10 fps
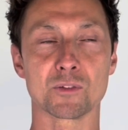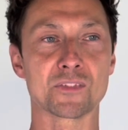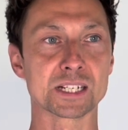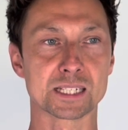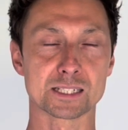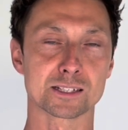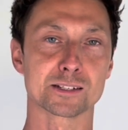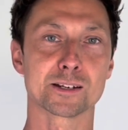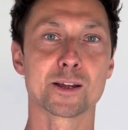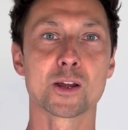This isn't
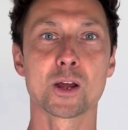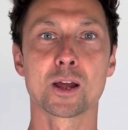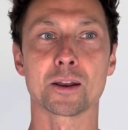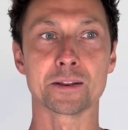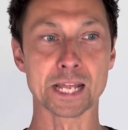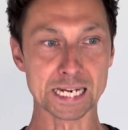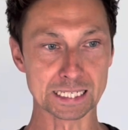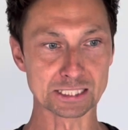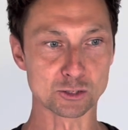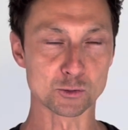
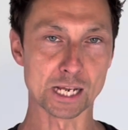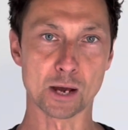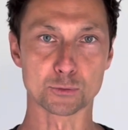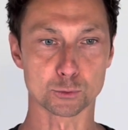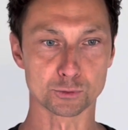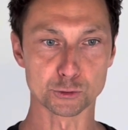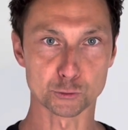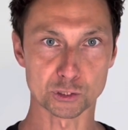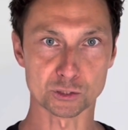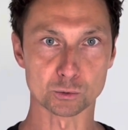nailing you down to a
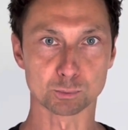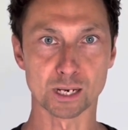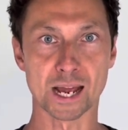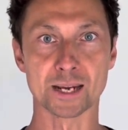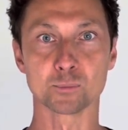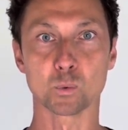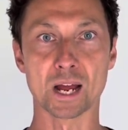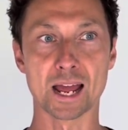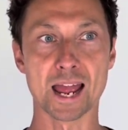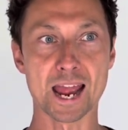nutritional plan
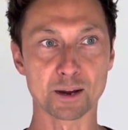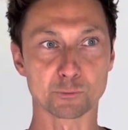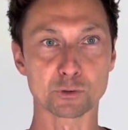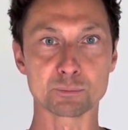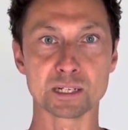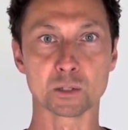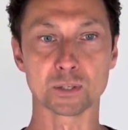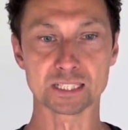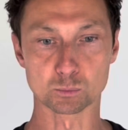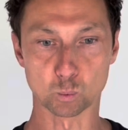where every meal
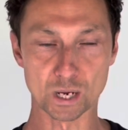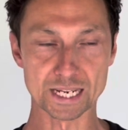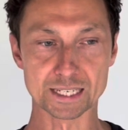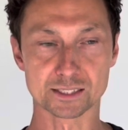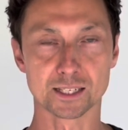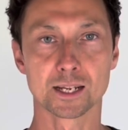is weighed,